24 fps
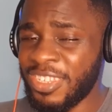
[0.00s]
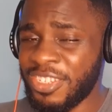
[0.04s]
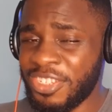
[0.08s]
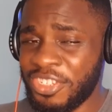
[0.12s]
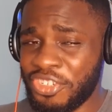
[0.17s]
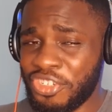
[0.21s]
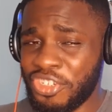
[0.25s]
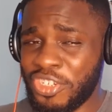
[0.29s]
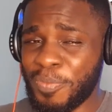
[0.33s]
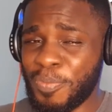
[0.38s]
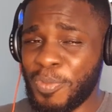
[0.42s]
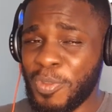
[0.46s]

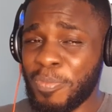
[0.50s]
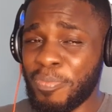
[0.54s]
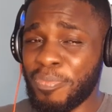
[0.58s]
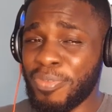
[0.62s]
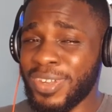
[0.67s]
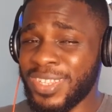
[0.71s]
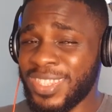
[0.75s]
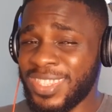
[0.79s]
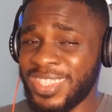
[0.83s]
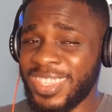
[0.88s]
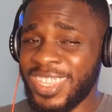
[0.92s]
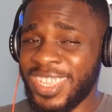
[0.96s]
Strip you
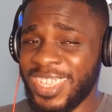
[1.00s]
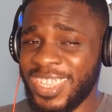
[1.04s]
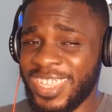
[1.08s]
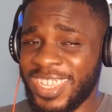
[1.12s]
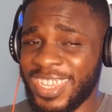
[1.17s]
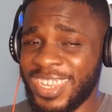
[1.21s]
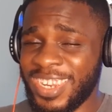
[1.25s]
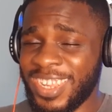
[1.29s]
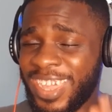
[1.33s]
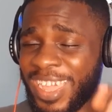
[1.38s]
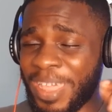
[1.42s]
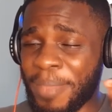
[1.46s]
butt
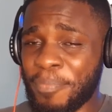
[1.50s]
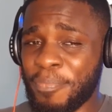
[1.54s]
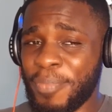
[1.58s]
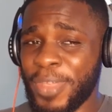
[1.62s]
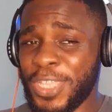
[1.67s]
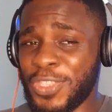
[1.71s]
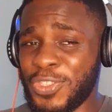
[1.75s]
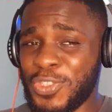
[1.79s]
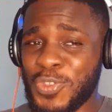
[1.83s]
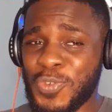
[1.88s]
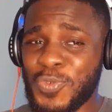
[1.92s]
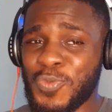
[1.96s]
naked. I
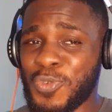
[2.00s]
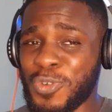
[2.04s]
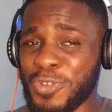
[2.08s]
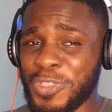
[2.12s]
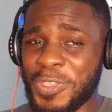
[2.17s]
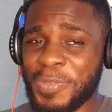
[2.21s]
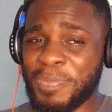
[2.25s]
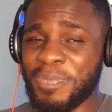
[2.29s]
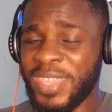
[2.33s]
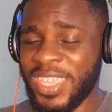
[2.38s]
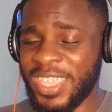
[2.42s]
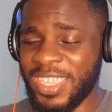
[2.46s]
bet you
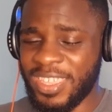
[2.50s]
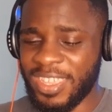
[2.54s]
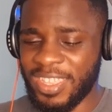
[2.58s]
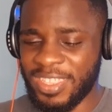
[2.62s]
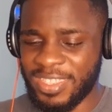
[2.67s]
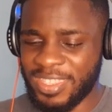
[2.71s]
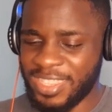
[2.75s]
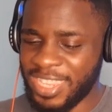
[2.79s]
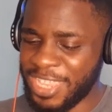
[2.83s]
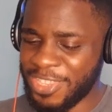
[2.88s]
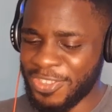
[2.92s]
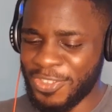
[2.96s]
won't make it.
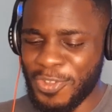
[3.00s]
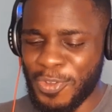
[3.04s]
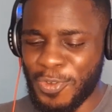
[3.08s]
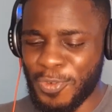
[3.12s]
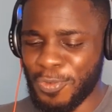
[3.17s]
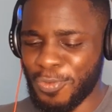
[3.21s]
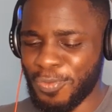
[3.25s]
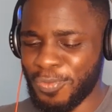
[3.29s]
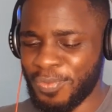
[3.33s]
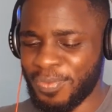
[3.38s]
Let's go.